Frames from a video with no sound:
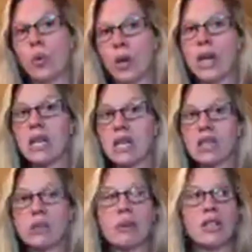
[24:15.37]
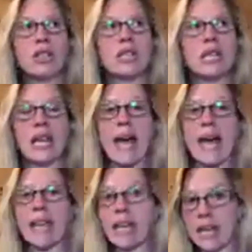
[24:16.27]
we should be looking
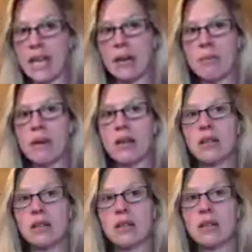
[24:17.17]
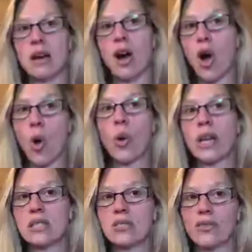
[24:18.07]
at him
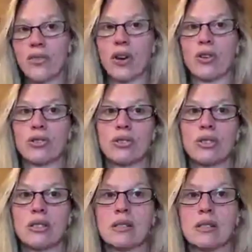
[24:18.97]
always first,